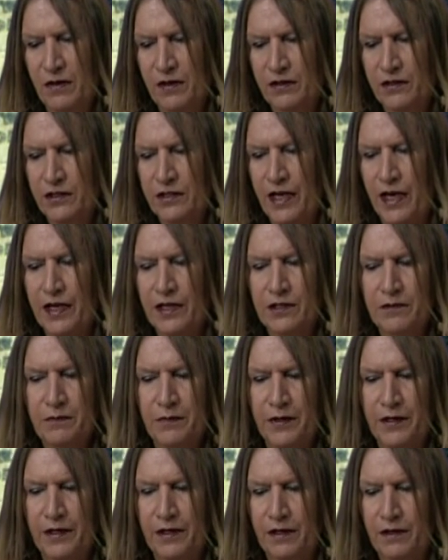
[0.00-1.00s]

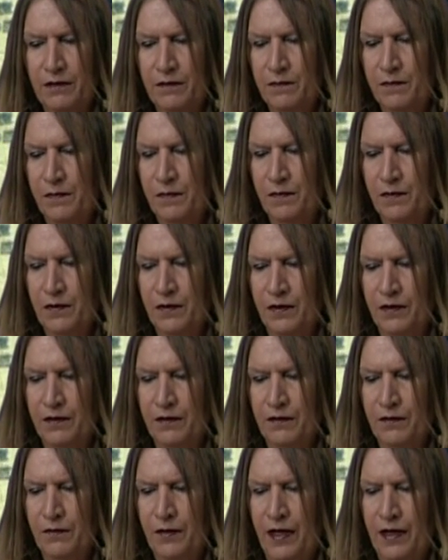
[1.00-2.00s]
Shakespeare, and
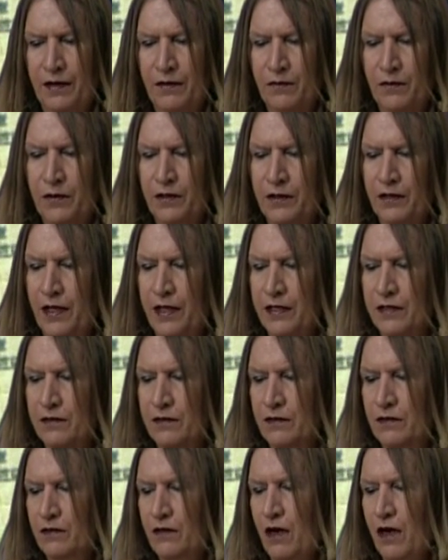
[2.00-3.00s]
like when they
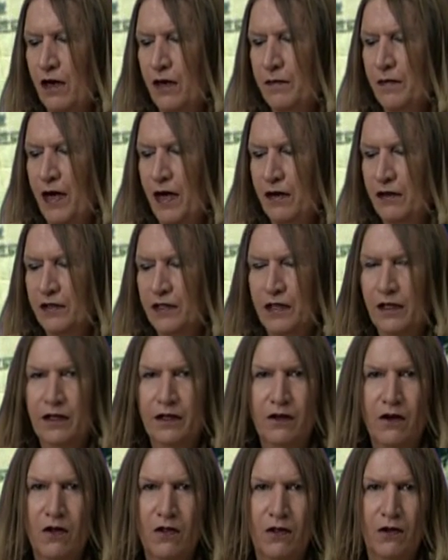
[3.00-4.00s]
talk about
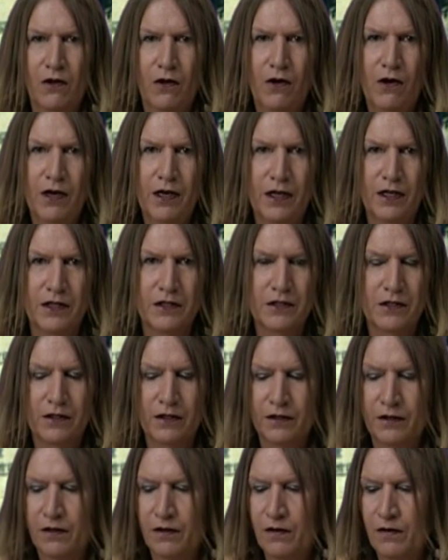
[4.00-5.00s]
killing all the lawyers,
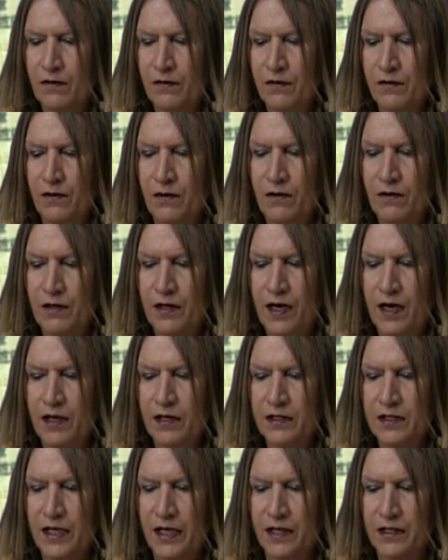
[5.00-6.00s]
and the whole
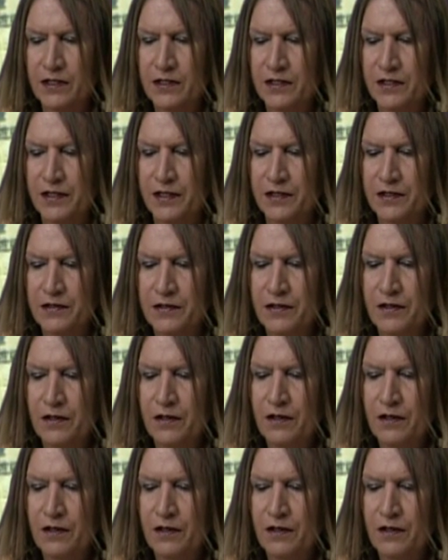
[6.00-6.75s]
context is